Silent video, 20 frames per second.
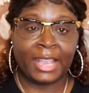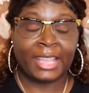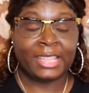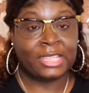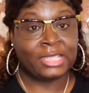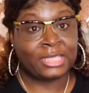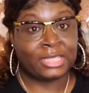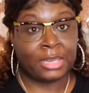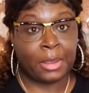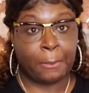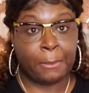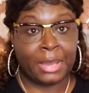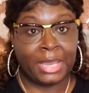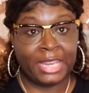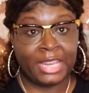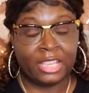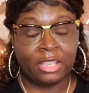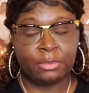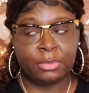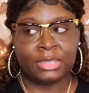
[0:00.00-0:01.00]
I got this in the
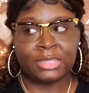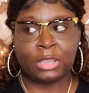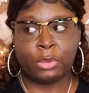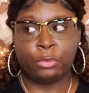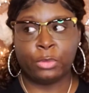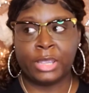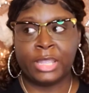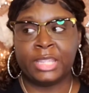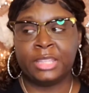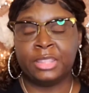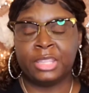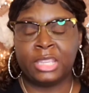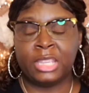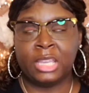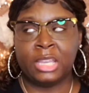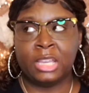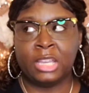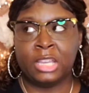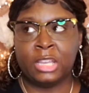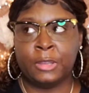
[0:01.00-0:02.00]
medium because I read
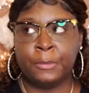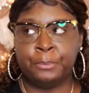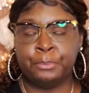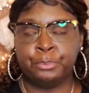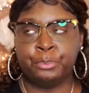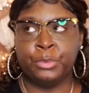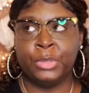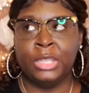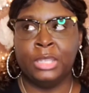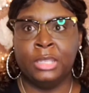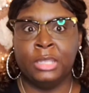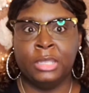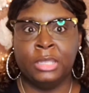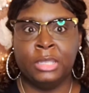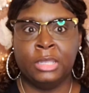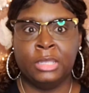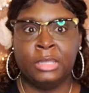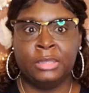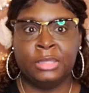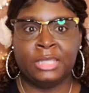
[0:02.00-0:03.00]
the um
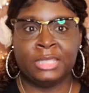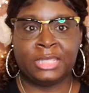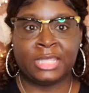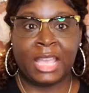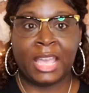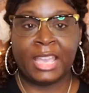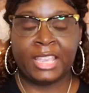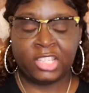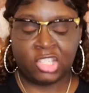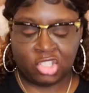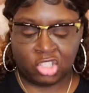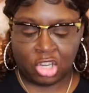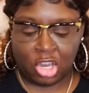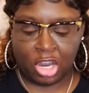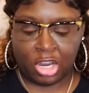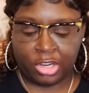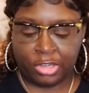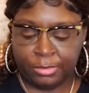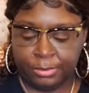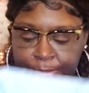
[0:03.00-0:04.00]
the size
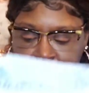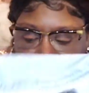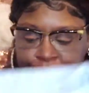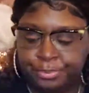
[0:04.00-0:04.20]
chart.